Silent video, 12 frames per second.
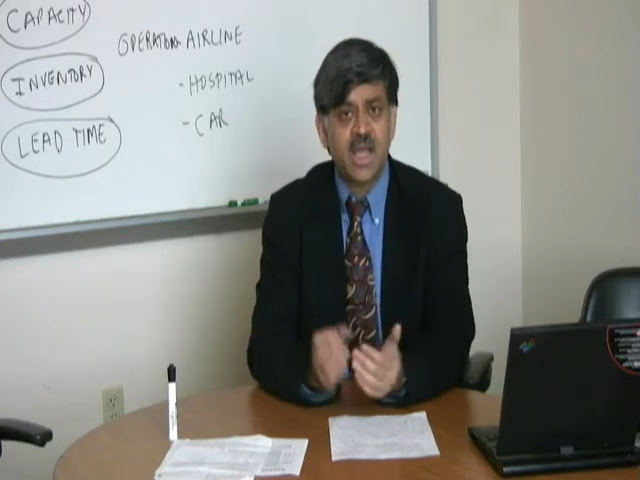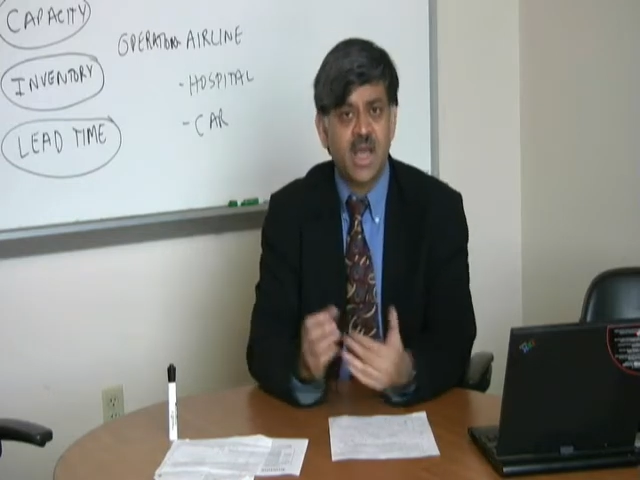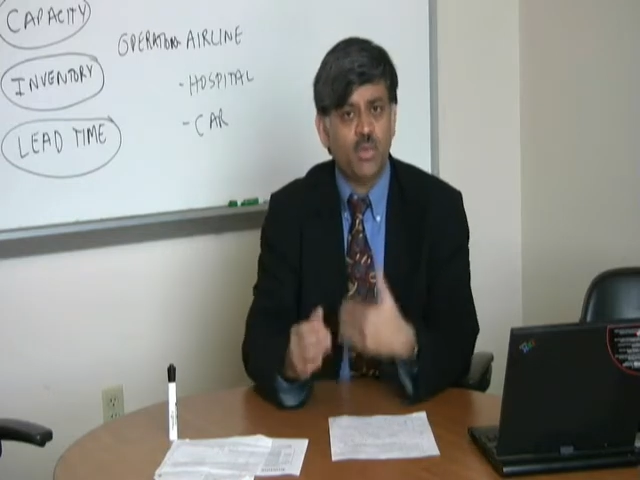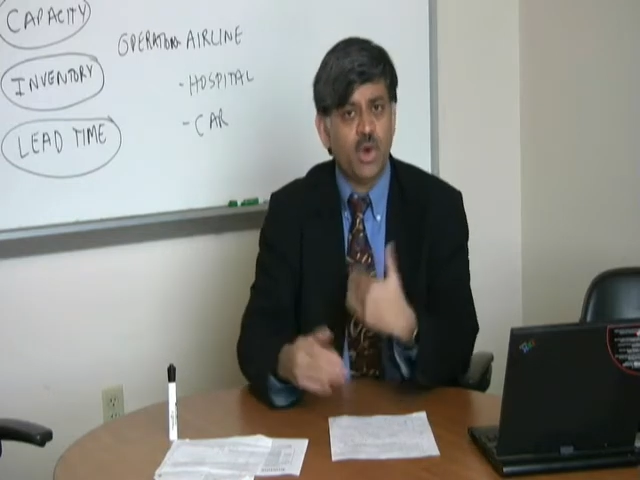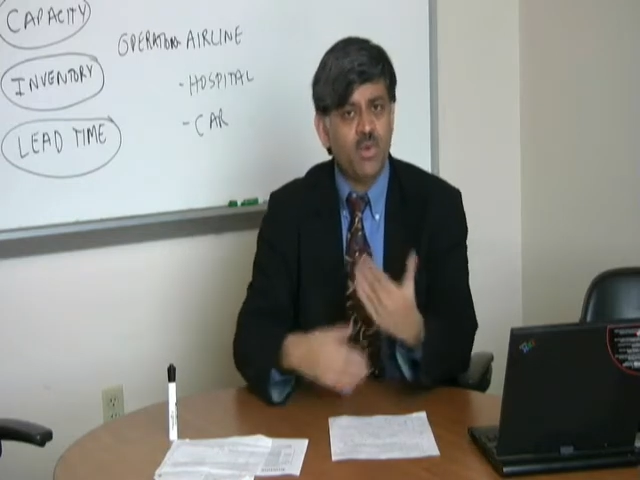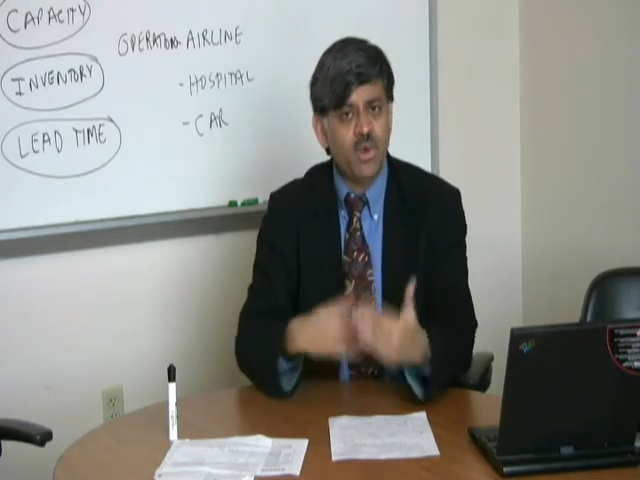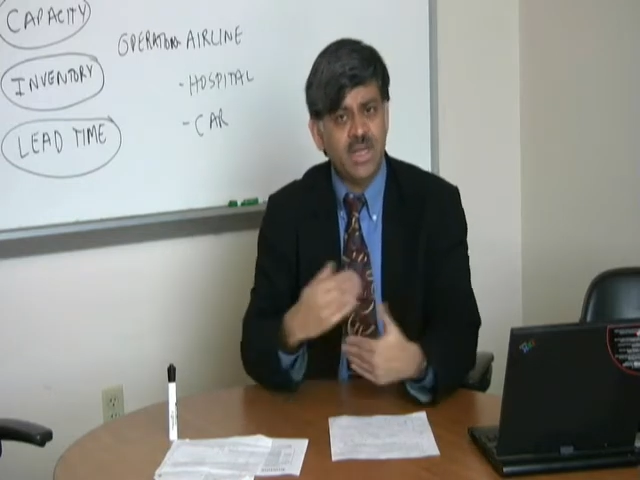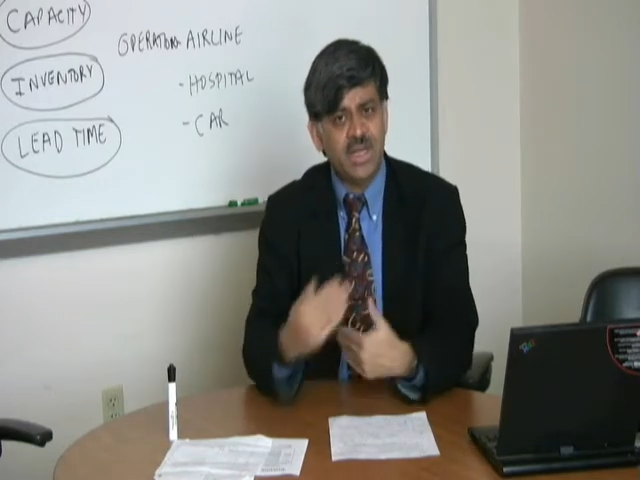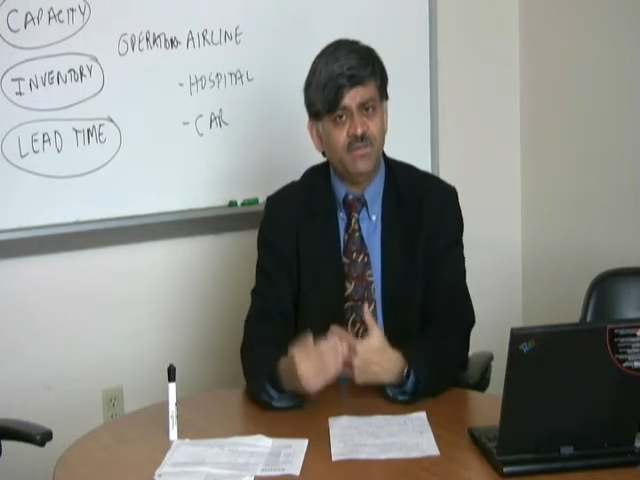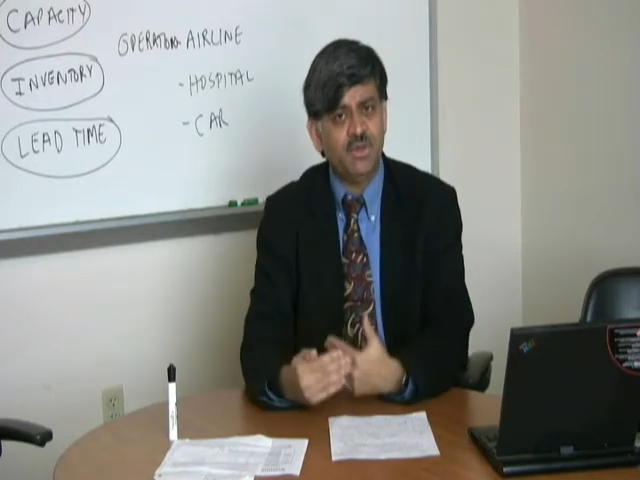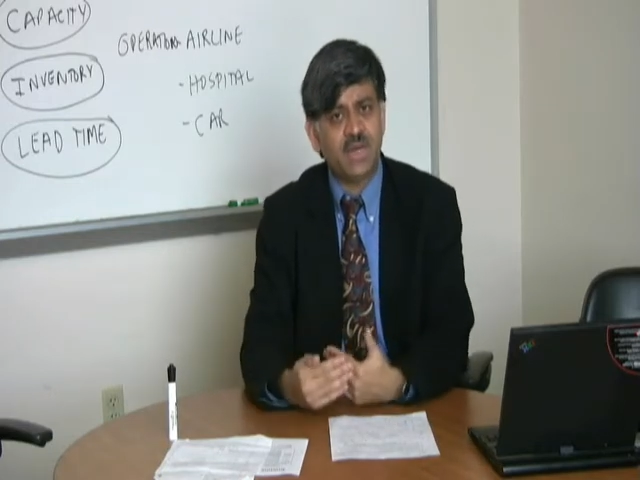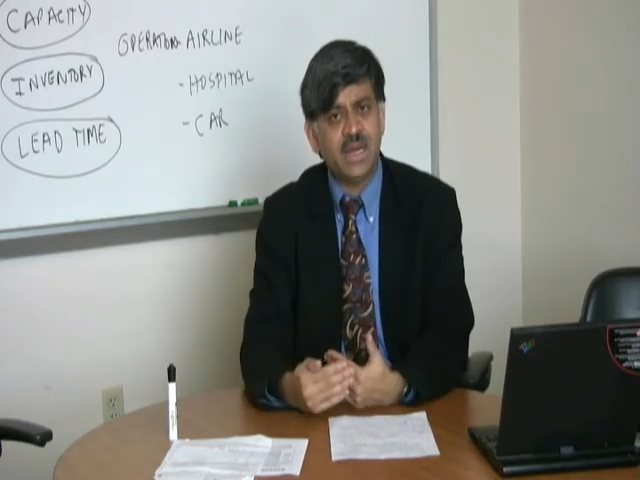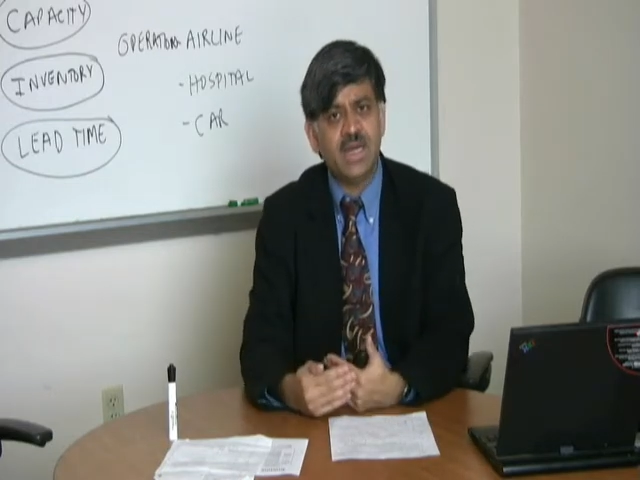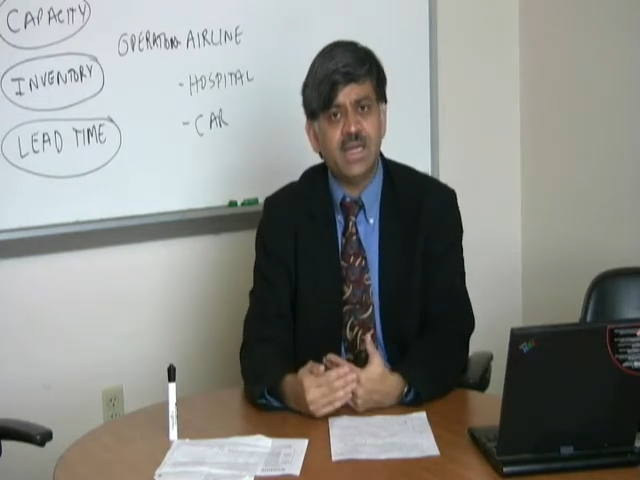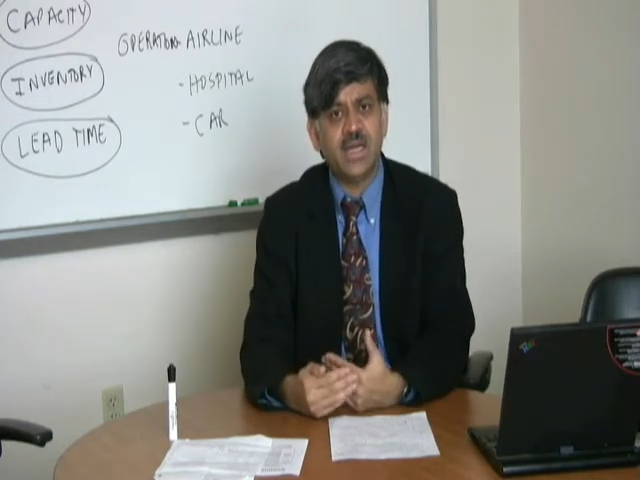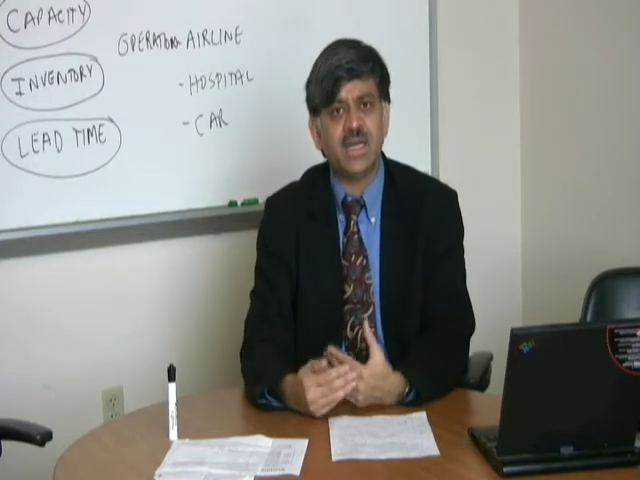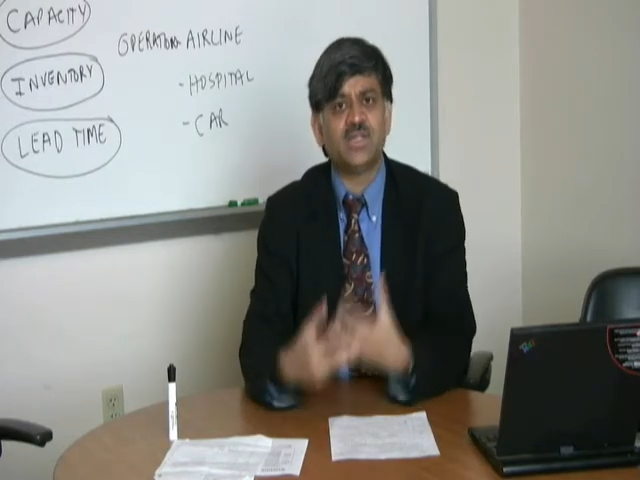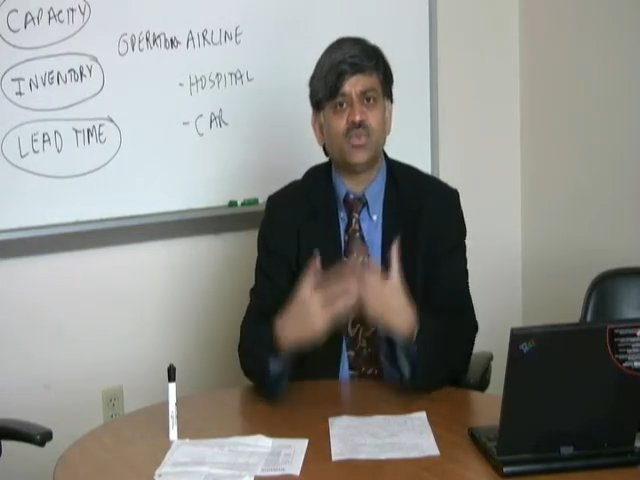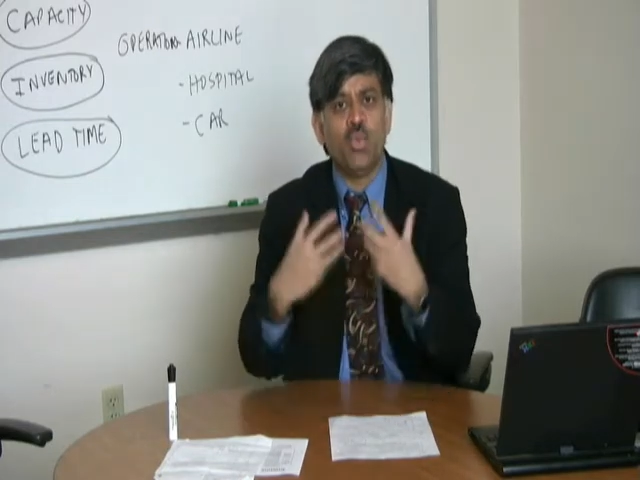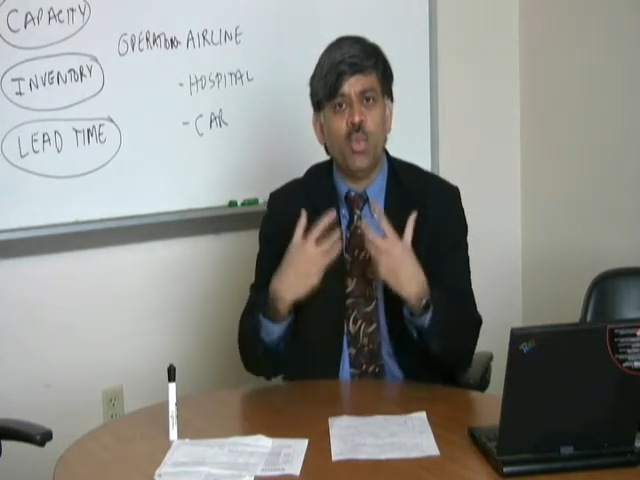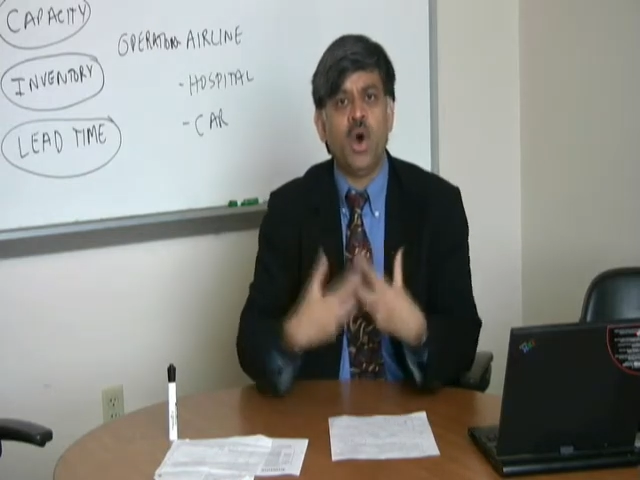And what I want to give you an idea is